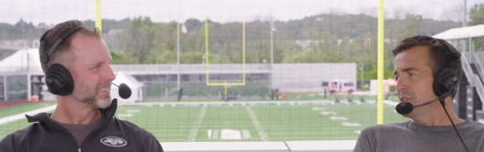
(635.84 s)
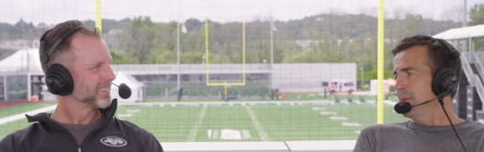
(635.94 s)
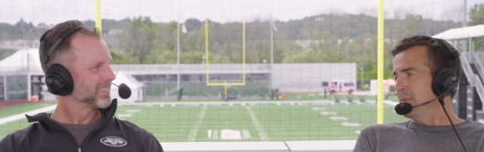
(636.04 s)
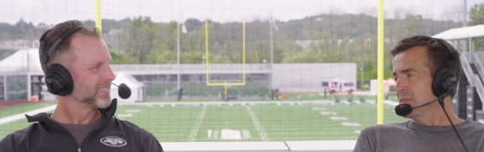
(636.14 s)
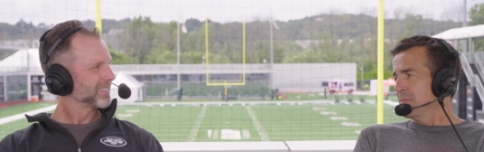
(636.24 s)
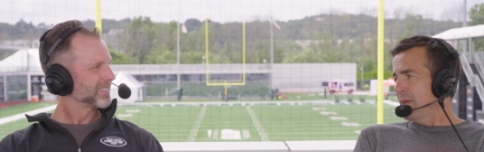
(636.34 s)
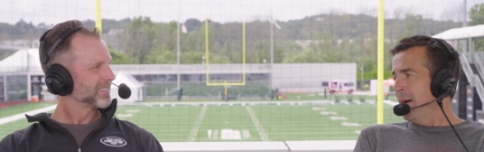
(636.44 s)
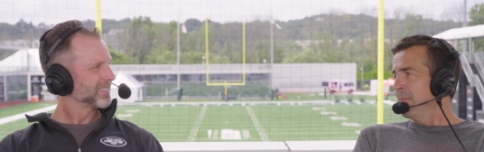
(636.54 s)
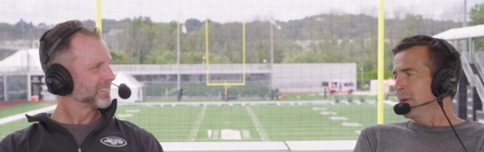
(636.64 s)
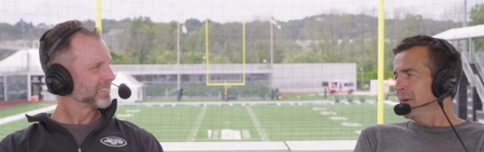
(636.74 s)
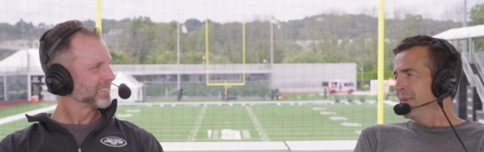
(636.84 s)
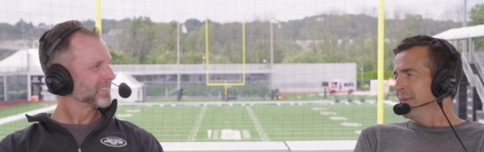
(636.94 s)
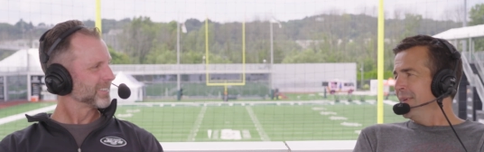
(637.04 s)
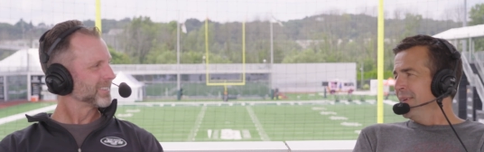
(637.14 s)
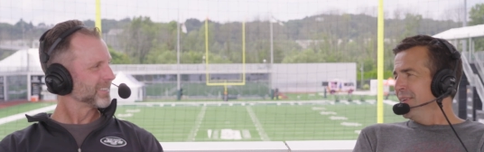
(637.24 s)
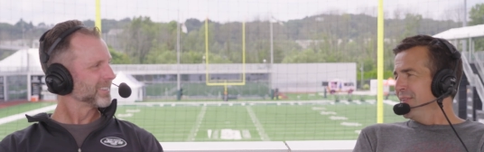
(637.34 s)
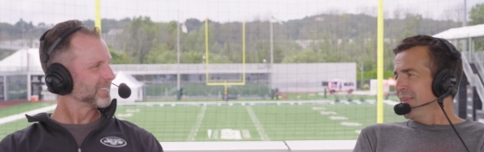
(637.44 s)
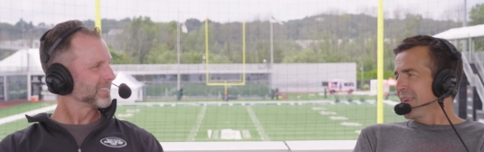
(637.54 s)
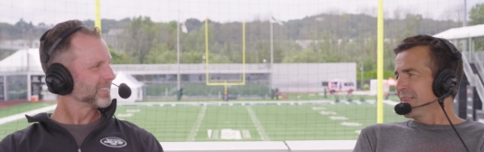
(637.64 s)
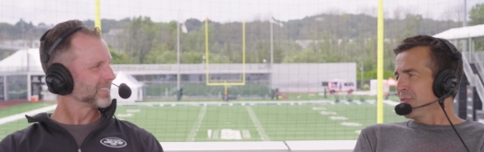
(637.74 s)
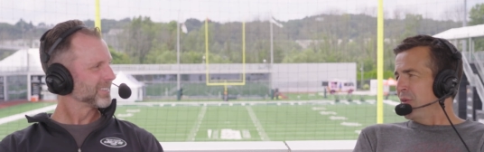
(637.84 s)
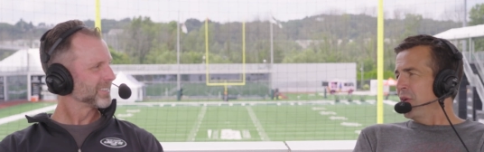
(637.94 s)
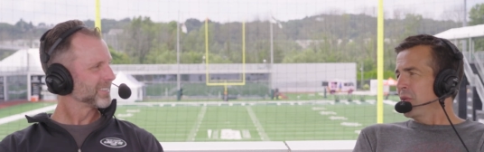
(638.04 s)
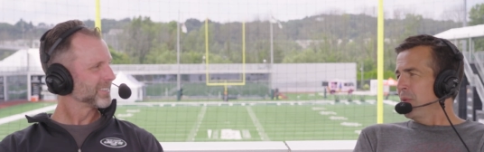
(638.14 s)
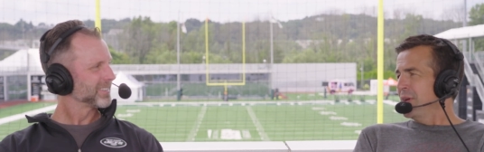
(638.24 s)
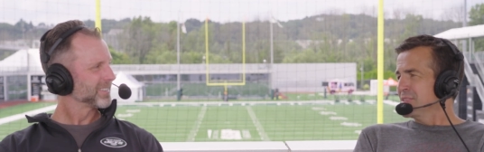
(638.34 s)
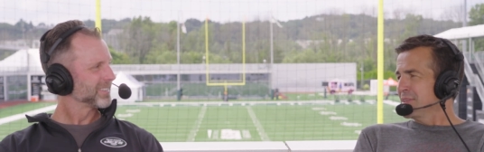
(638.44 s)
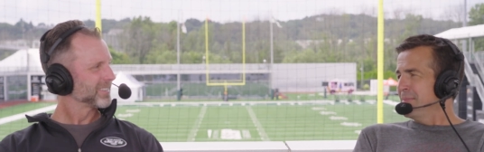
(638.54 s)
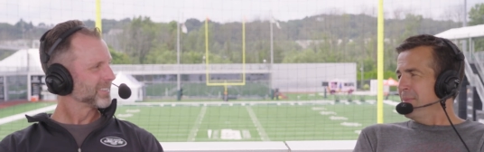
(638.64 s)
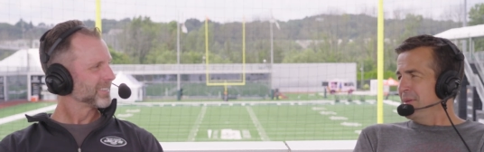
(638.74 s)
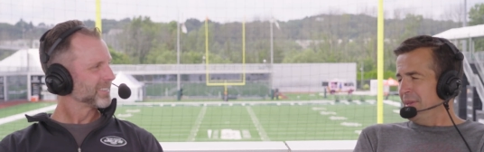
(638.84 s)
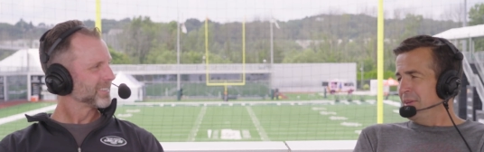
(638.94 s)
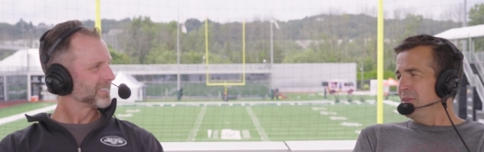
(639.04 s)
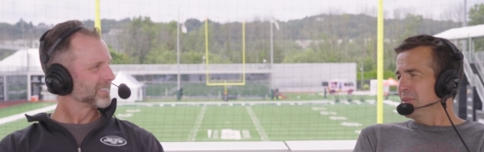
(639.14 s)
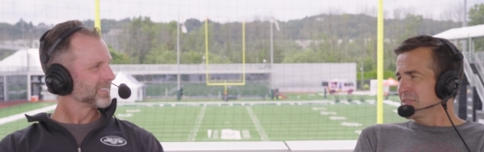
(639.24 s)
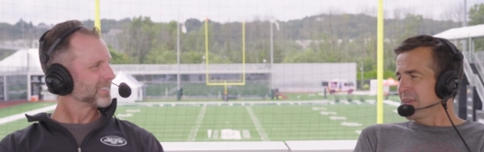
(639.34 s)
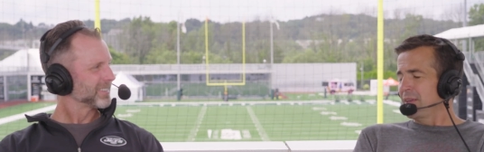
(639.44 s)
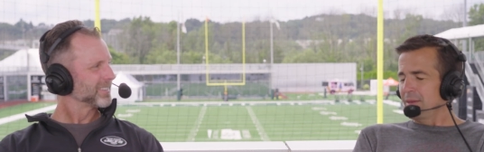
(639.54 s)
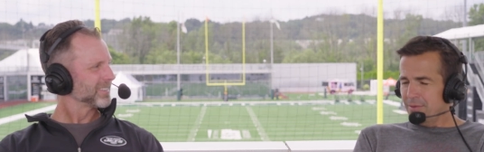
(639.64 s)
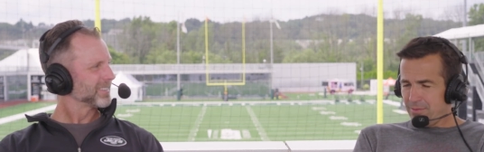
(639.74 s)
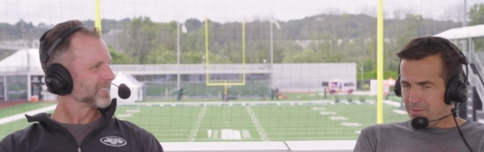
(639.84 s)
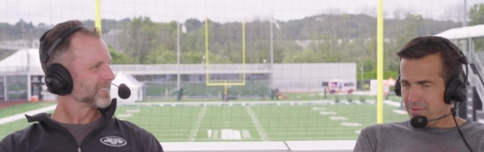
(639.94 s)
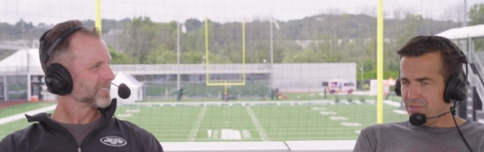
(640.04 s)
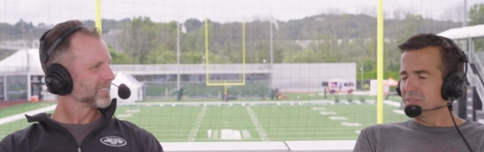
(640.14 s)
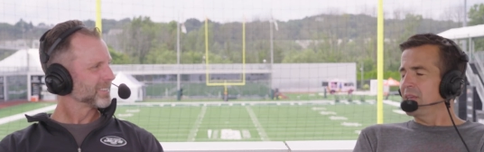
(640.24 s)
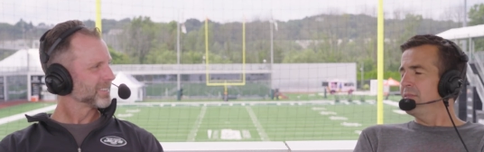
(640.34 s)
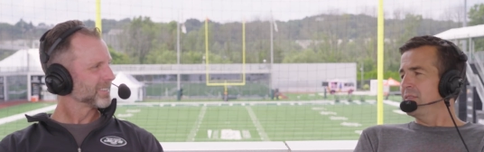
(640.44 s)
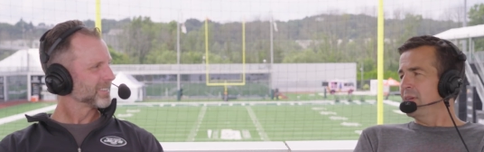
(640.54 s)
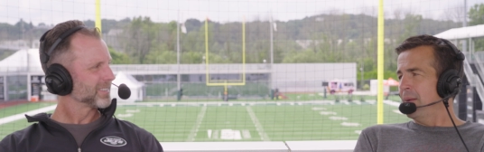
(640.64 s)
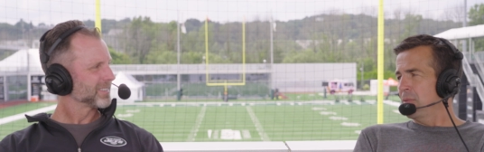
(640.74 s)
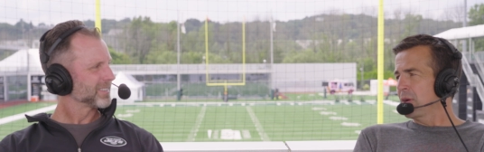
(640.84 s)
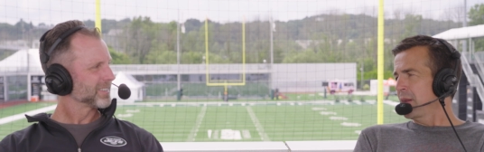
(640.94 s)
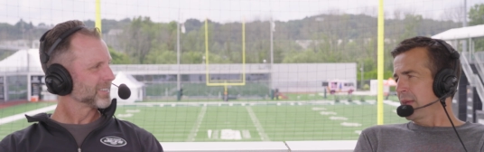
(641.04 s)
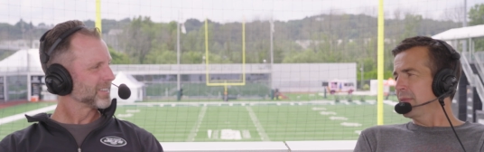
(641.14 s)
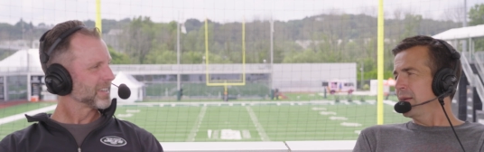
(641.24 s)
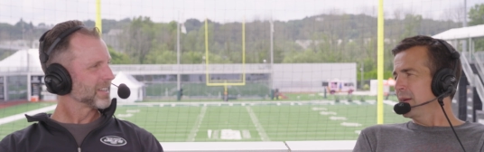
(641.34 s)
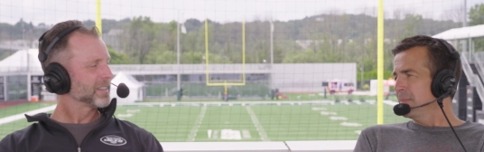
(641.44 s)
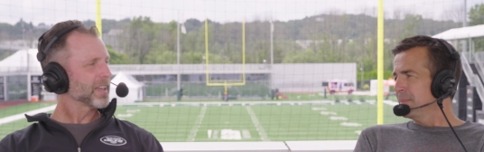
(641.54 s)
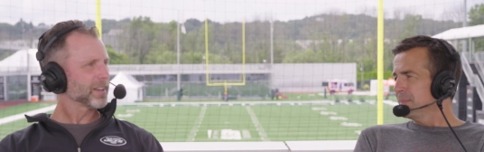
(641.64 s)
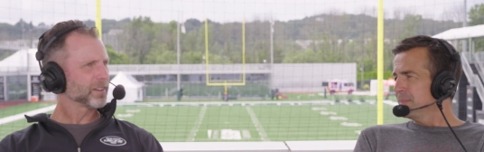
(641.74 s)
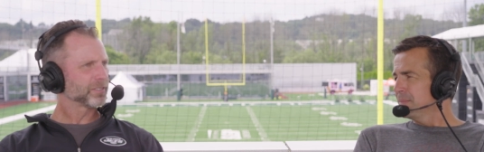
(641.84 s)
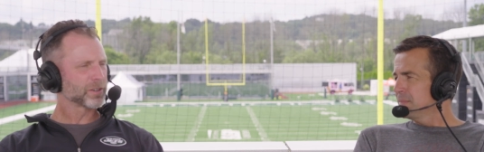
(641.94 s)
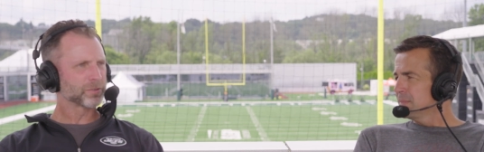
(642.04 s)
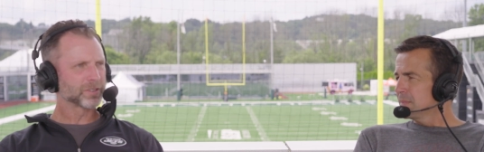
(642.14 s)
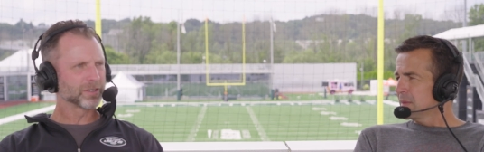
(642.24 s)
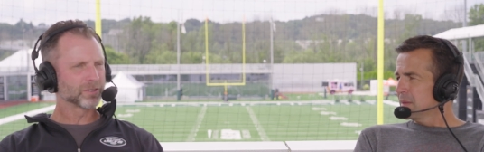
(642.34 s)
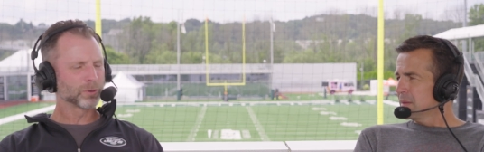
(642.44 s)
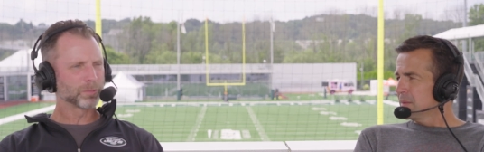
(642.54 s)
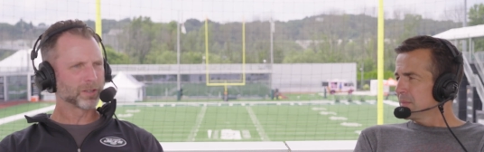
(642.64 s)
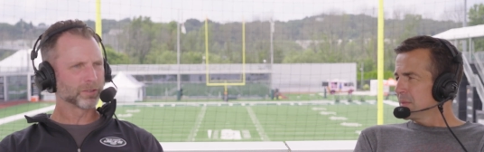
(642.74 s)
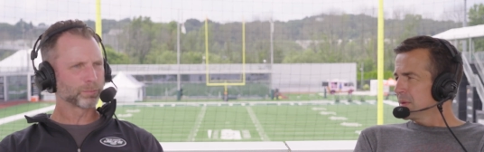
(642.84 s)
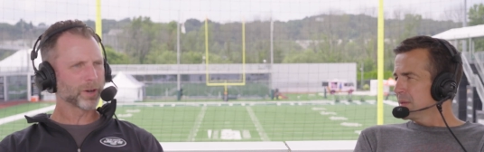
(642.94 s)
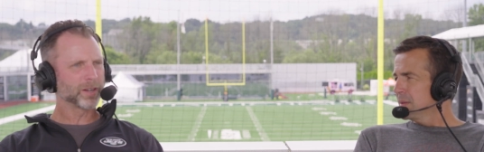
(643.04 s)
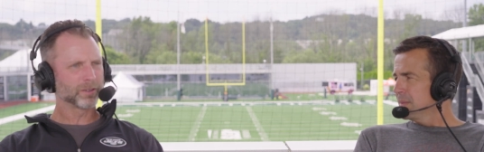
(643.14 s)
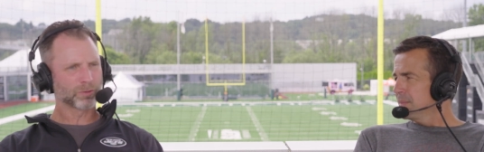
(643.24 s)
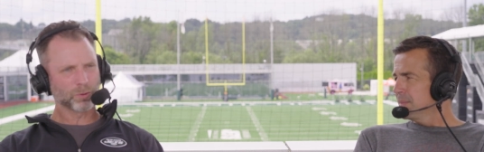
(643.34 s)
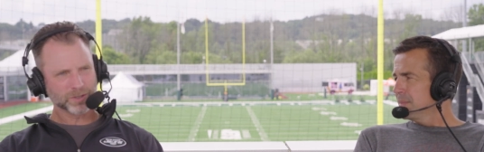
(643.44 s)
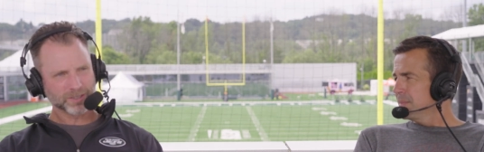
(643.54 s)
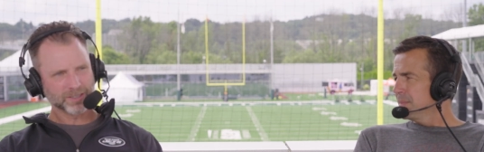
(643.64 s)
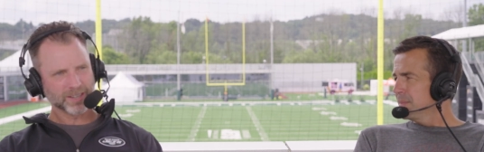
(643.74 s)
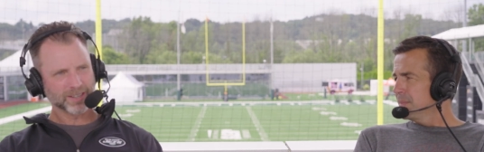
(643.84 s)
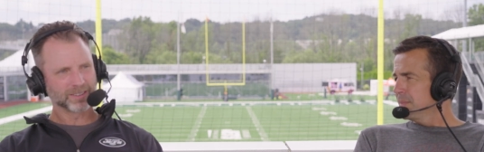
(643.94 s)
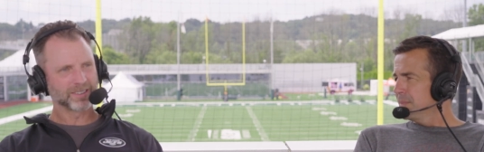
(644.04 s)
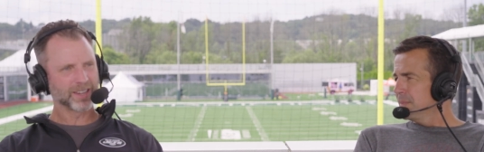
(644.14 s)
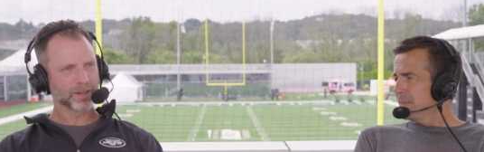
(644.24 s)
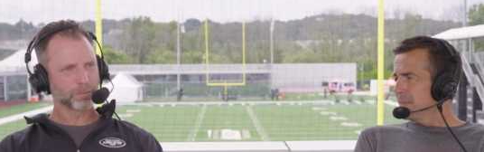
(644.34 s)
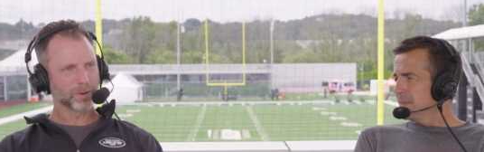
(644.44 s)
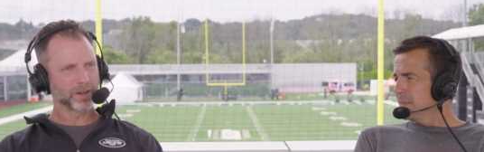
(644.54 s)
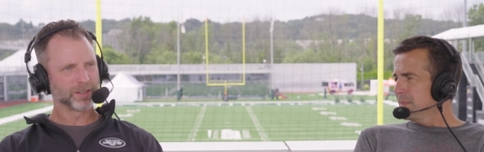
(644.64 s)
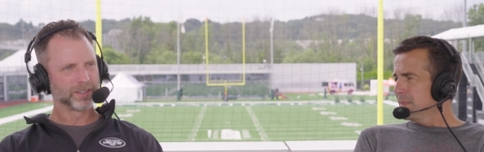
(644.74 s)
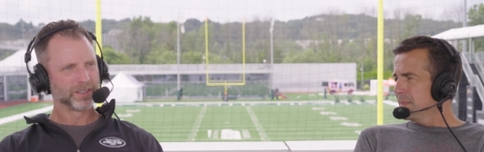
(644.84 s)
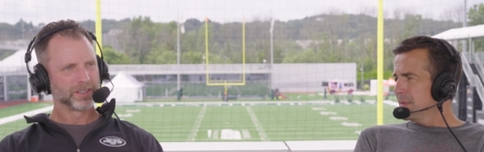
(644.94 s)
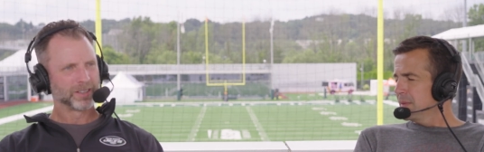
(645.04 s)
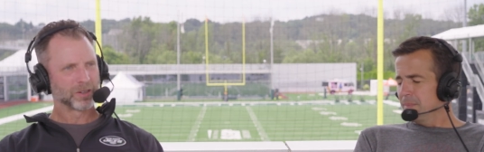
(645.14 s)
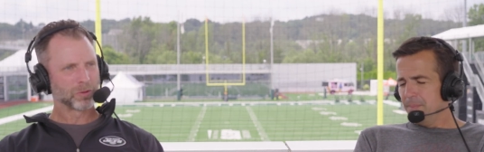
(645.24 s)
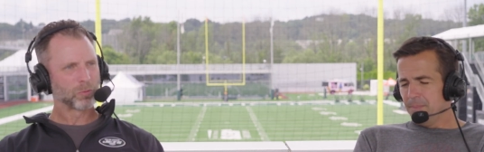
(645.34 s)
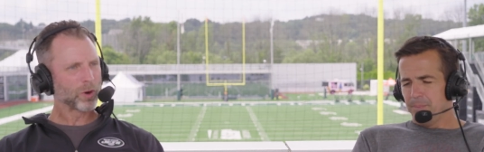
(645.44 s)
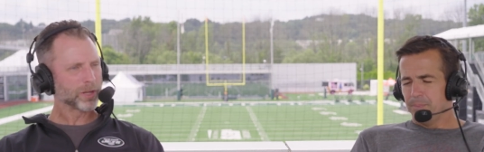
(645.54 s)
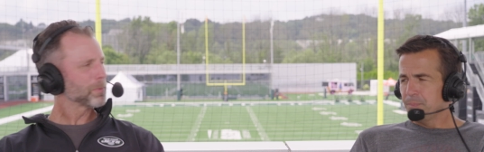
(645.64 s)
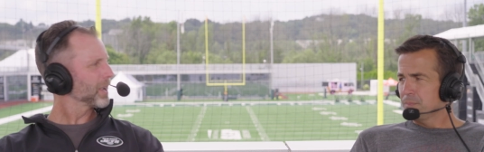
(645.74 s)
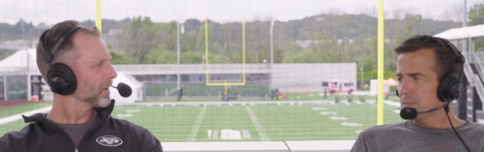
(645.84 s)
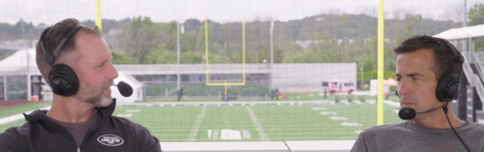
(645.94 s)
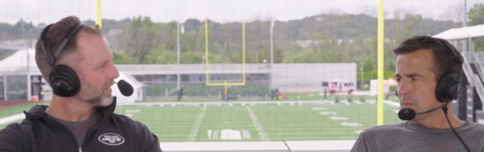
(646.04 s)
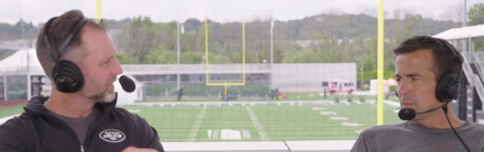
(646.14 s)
Speaker 1: ship in September, like they're the ones that maybe need you to say, just give it time. We're going to get there.
Speaker 2: Yeah, and it's interesting too because Brady, of course, did that in Tampa. Uh, what do you make of the